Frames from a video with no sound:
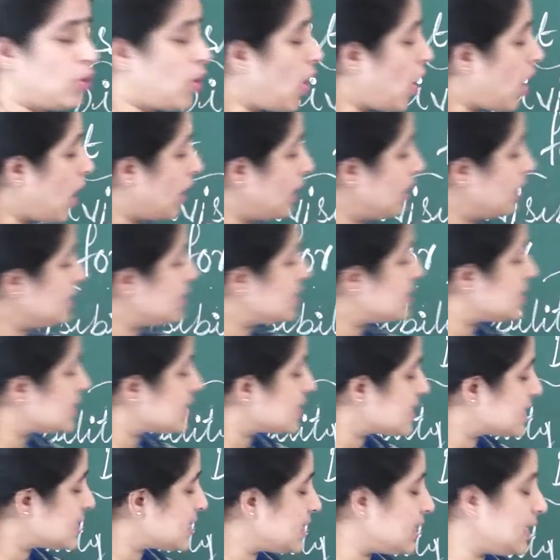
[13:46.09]
got
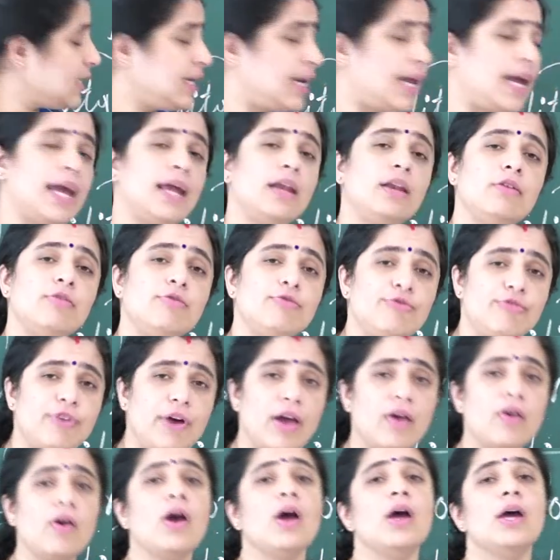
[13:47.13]
16 and
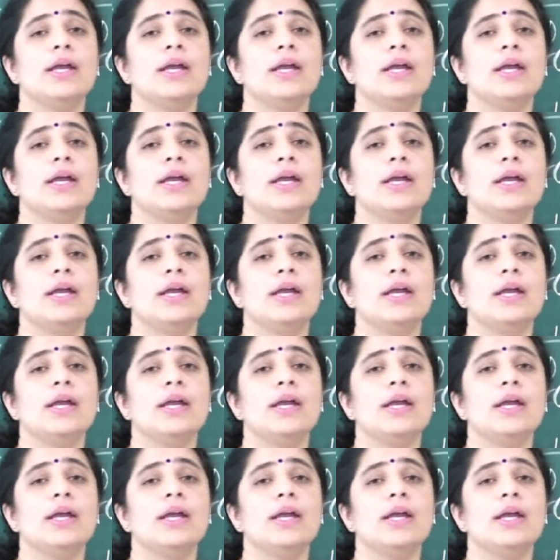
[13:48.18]
5.